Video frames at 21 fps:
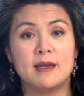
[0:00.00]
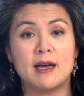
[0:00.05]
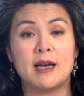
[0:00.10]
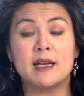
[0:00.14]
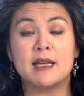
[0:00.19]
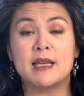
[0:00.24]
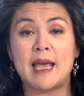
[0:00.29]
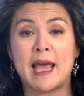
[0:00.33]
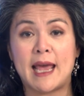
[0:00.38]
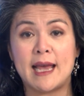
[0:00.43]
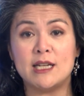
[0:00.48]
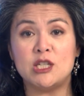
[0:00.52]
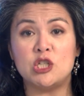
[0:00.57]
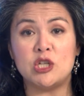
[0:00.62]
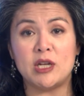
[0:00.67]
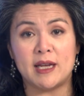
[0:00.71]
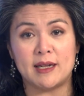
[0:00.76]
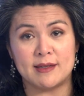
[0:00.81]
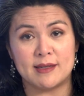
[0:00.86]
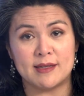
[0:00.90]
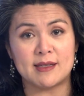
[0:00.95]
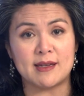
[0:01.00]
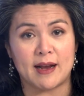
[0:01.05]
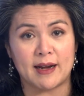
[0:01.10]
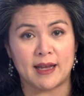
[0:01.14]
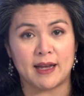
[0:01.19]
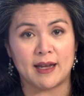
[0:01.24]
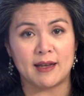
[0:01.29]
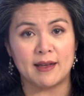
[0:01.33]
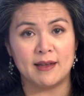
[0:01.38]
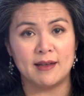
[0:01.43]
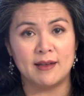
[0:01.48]
a gay gene
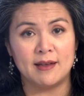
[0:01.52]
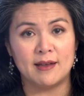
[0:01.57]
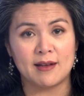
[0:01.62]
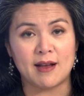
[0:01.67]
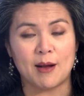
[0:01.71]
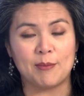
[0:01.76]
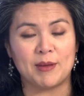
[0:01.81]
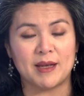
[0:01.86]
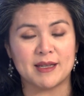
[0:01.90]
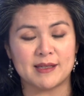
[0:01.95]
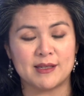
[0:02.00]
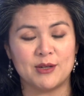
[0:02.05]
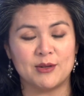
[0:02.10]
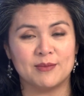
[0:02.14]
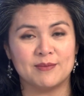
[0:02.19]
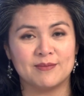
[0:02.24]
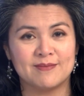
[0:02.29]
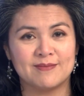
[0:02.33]
study. God bless you.